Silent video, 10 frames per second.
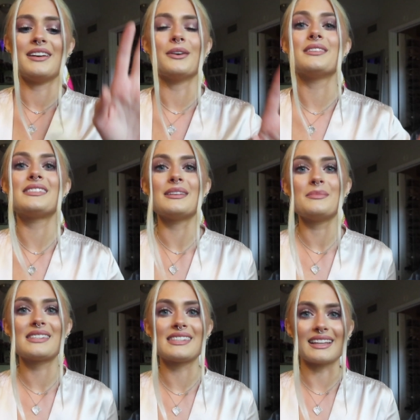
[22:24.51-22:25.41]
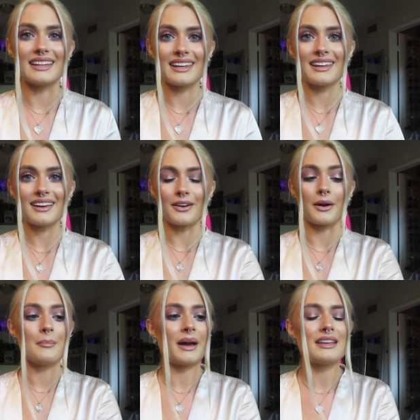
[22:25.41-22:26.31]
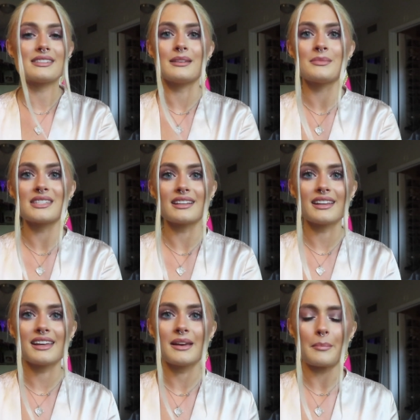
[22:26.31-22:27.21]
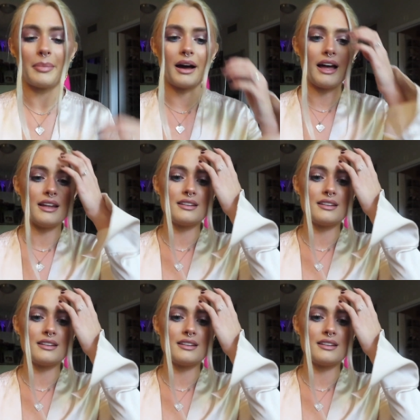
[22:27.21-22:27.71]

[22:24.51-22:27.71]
know it seems silly, or it might seem silly, but